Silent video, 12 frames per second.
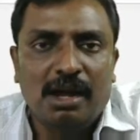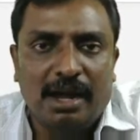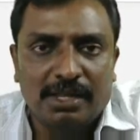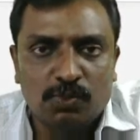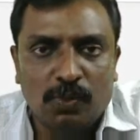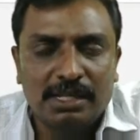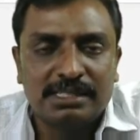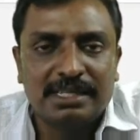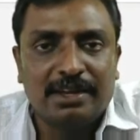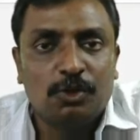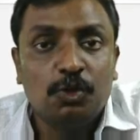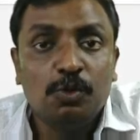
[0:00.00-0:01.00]
as well as
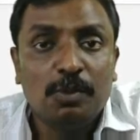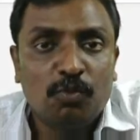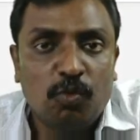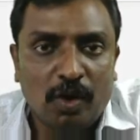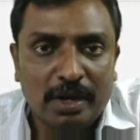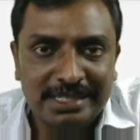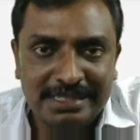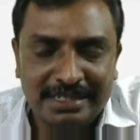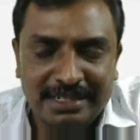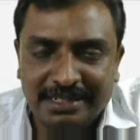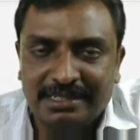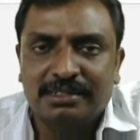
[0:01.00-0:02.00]
a human fall is
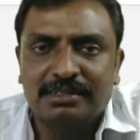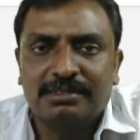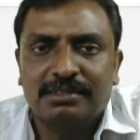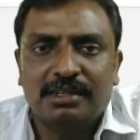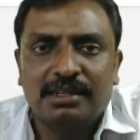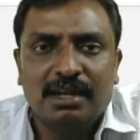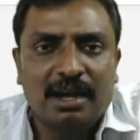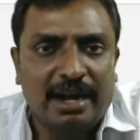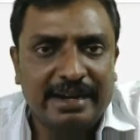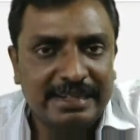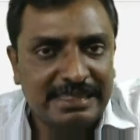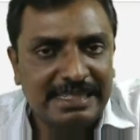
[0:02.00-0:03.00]
detected
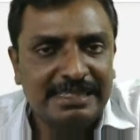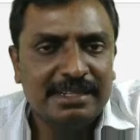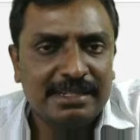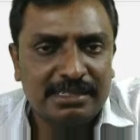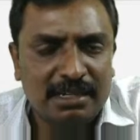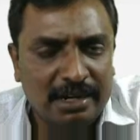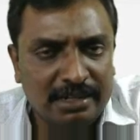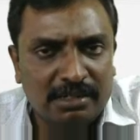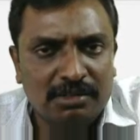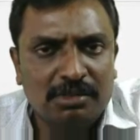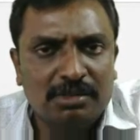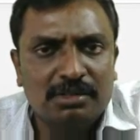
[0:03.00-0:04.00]
and the seizure is
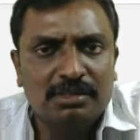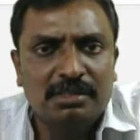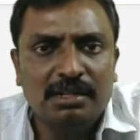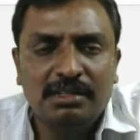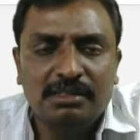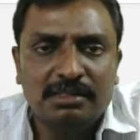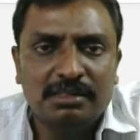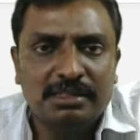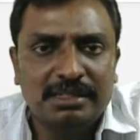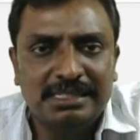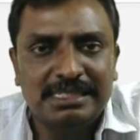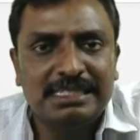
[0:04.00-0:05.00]
detected, then
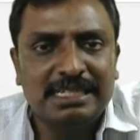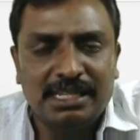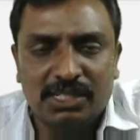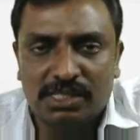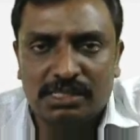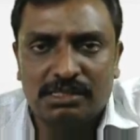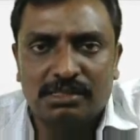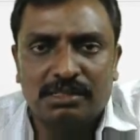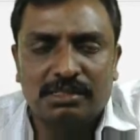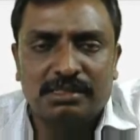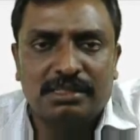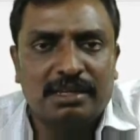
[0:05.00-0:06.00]
it's serious.
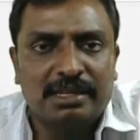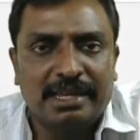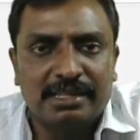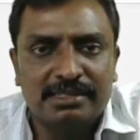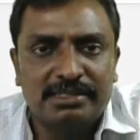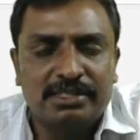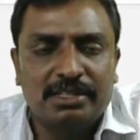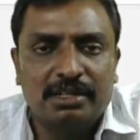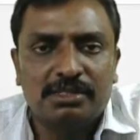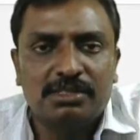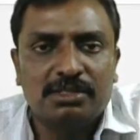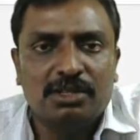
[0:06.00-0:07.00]
The case is
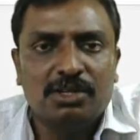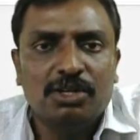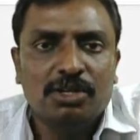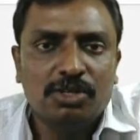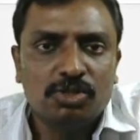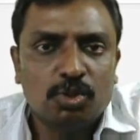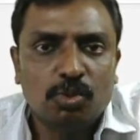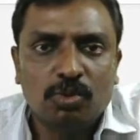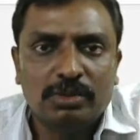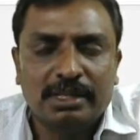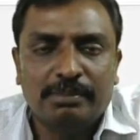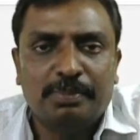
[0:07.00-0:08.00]
serious. So
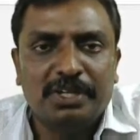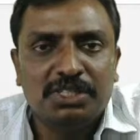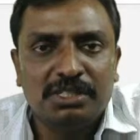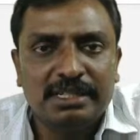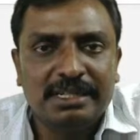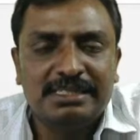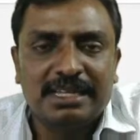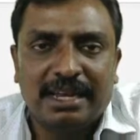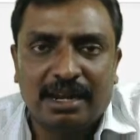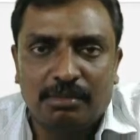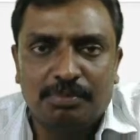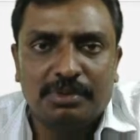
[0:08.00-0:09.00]
the patient needs a
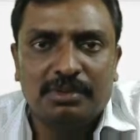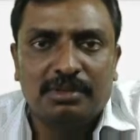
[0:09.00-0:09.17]
help